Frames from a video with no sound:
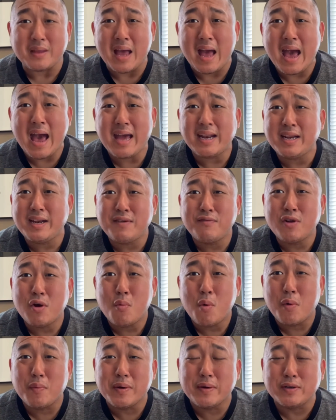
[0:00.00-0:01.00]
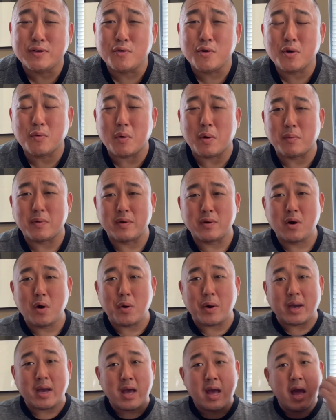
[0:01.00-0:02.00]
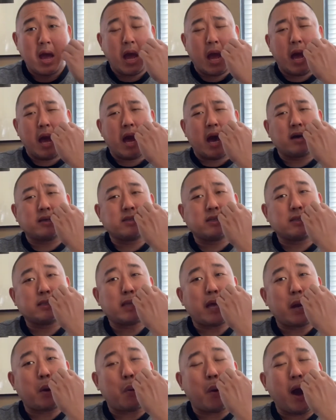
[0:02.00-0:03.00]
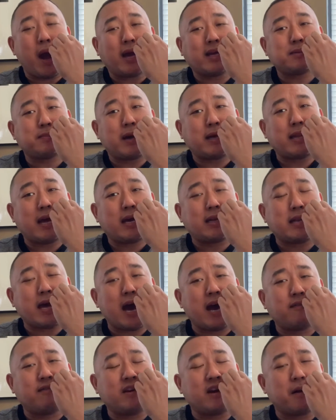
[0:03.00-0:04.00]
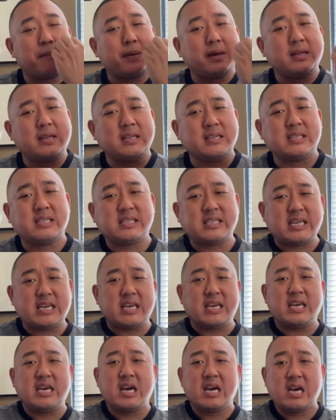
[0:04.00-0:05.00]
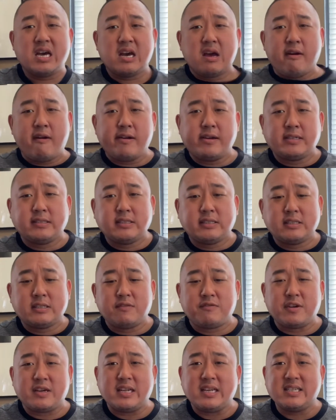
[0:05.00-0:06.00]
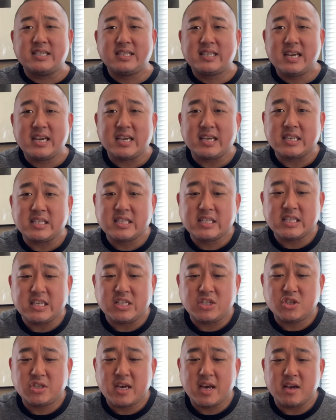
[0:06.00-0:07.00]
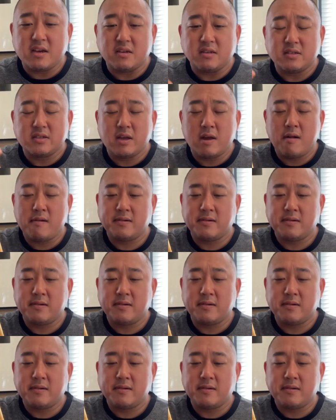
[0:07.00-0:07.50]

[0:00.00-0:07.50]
I didn't even know what we were doing, what we were going. I was just like, why is my dad diving up in the sea for these things, these shells?